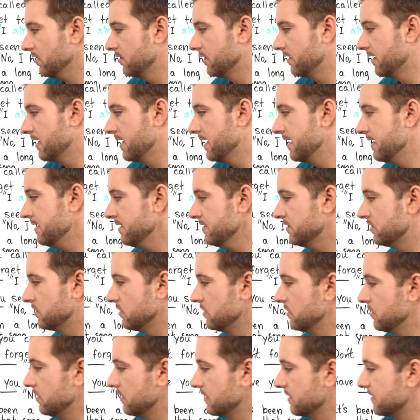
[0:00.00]
Okay, so
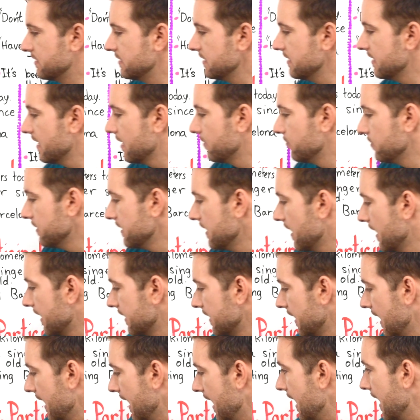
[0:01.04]
you can see that we
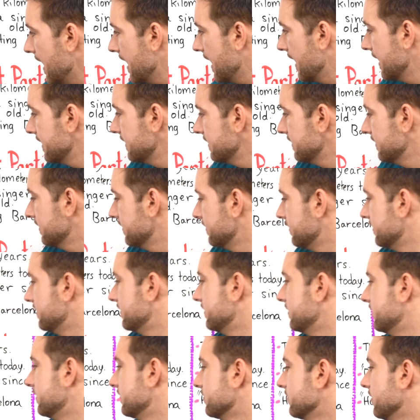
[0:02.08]
had,
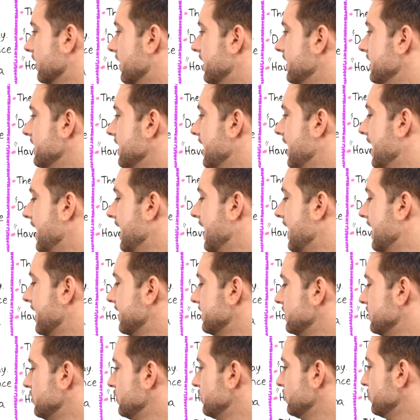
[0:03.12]
right?
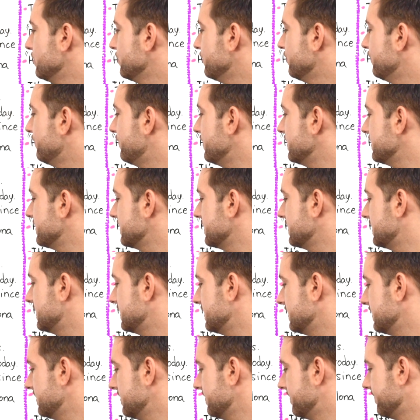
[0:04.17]
Had you
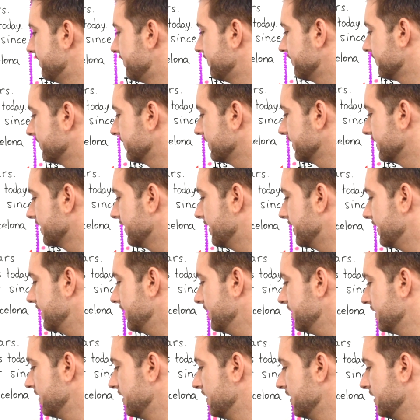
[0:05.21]
visited,
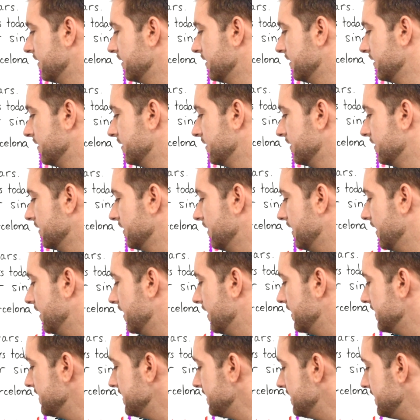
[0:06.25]
okay,
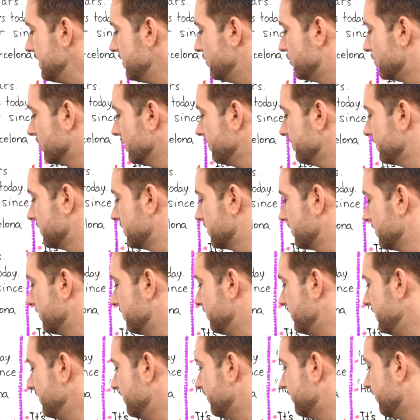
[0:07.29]
Egypt
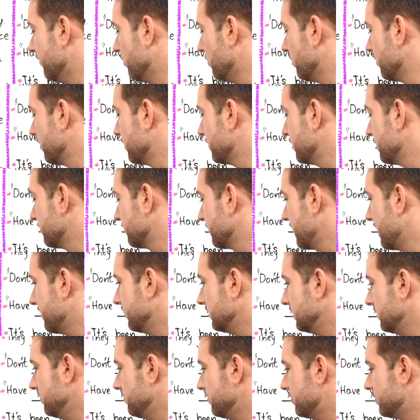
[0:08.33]
before the
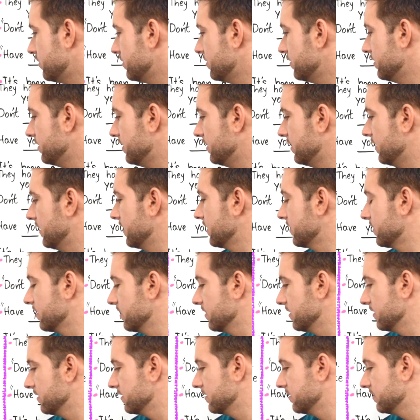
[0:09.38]
revolution
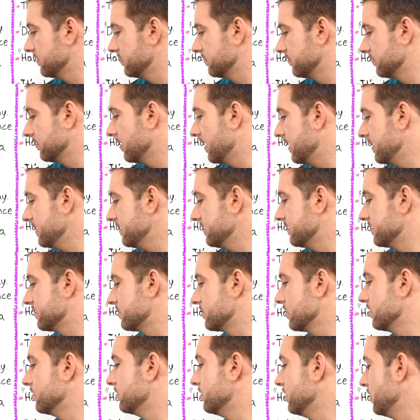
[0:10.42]
occurred, right?
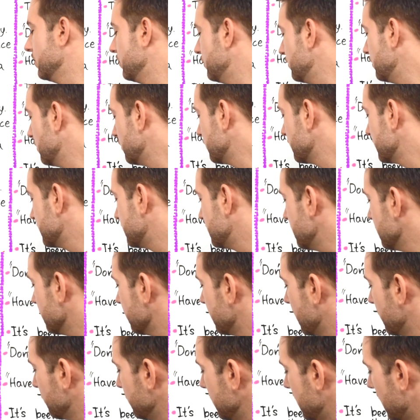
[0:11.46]
So notice here
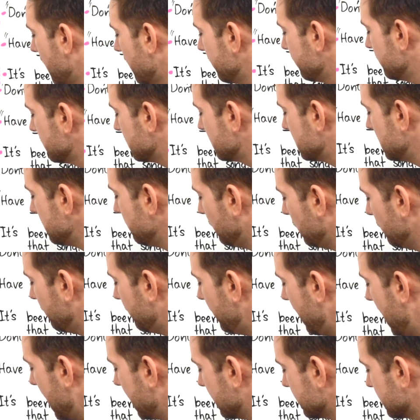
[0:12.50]
that we have the simple
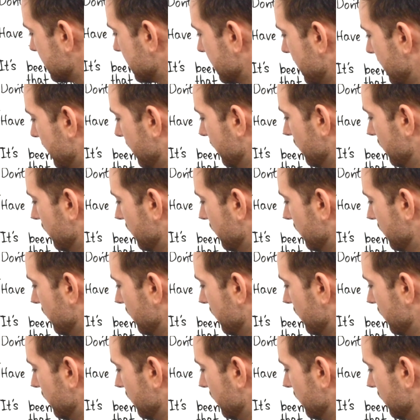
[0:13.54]
past.